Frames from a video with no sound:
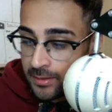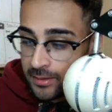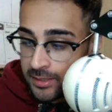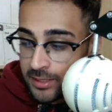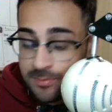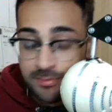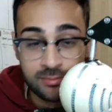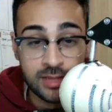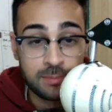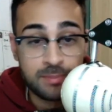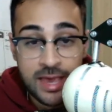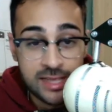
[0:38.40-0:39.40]
he
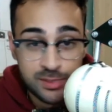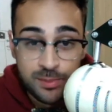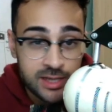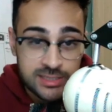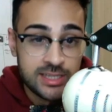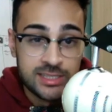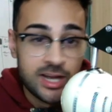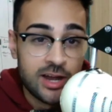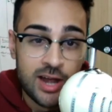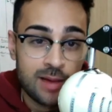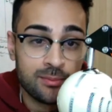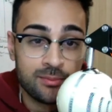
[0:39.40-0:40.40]
like Bainz mixed the entire
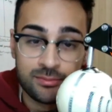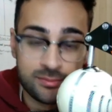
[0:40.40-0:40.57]
album,